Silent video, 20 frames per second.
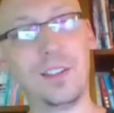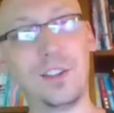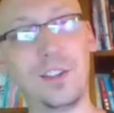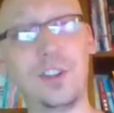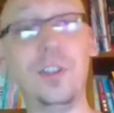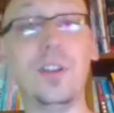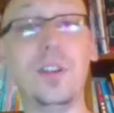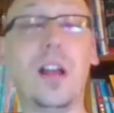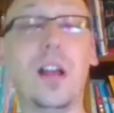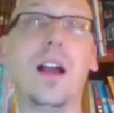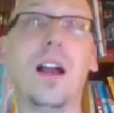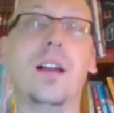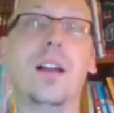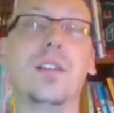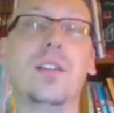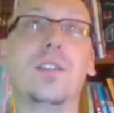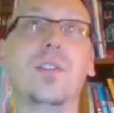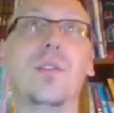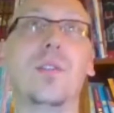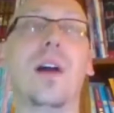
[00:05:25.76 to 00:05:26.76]
Sure.
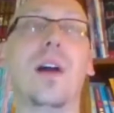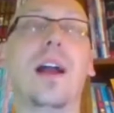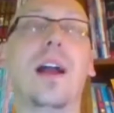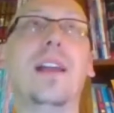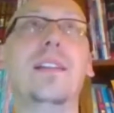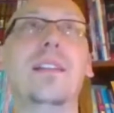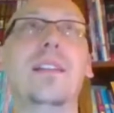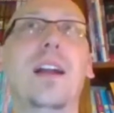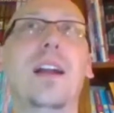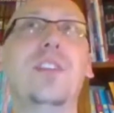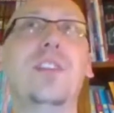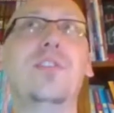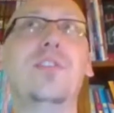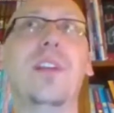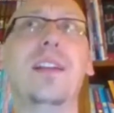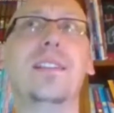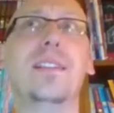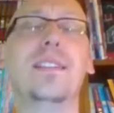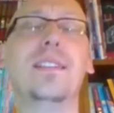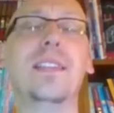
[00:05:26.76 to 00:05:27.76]
So I
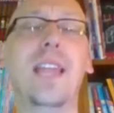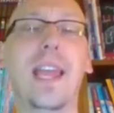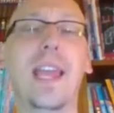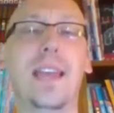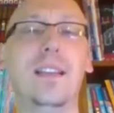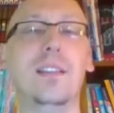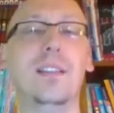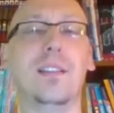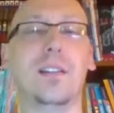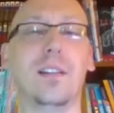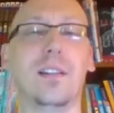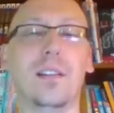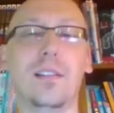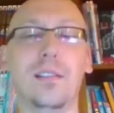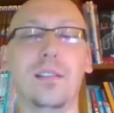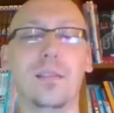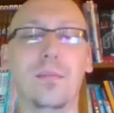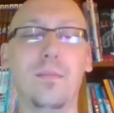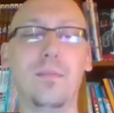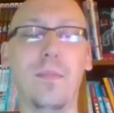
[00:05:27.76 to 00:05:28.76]
try to
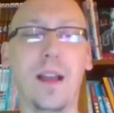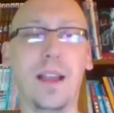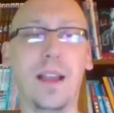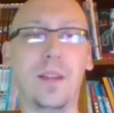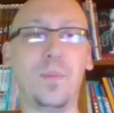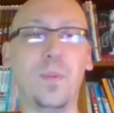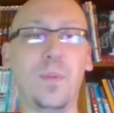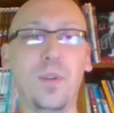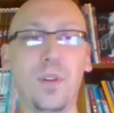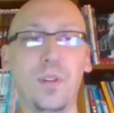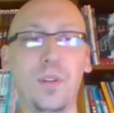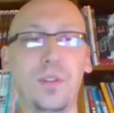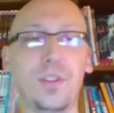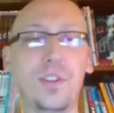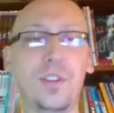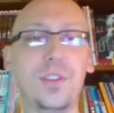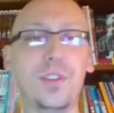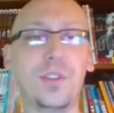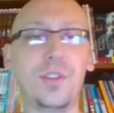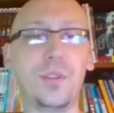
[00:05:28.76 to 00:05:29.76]
tailor my
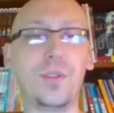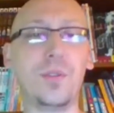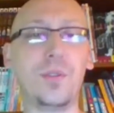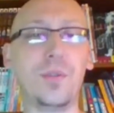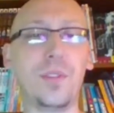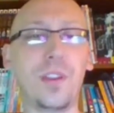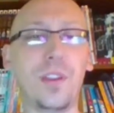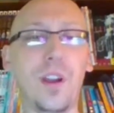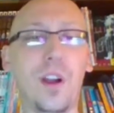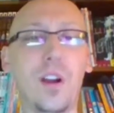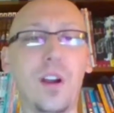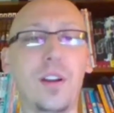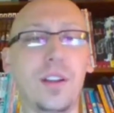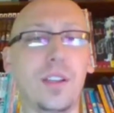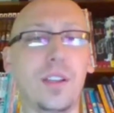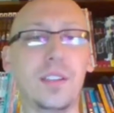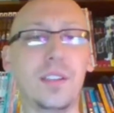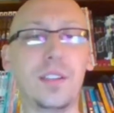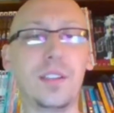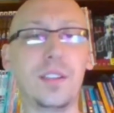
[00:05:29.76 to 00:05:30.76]
approach to the
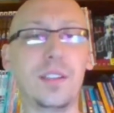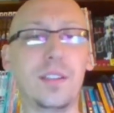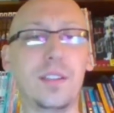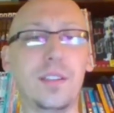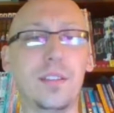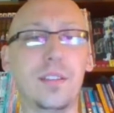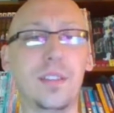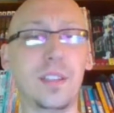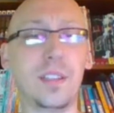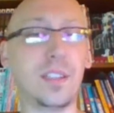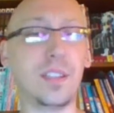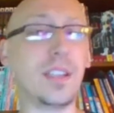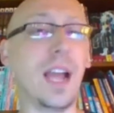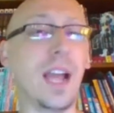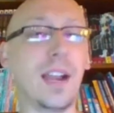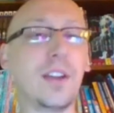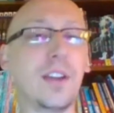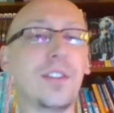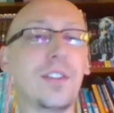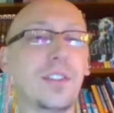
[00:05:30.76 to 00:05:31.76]
artist's
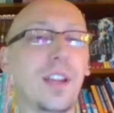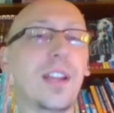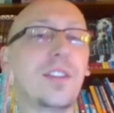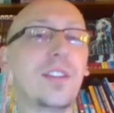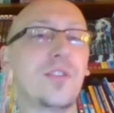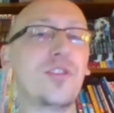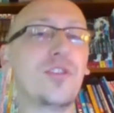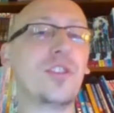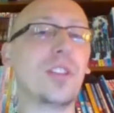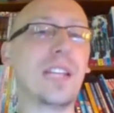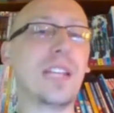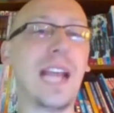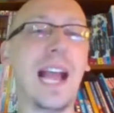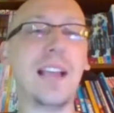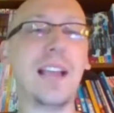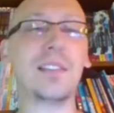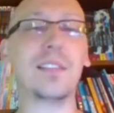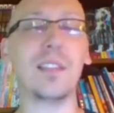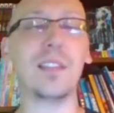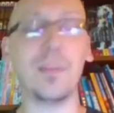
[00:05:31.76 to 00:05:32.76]
desires, and I usually
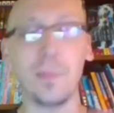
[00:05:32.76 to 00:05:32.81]
ask them,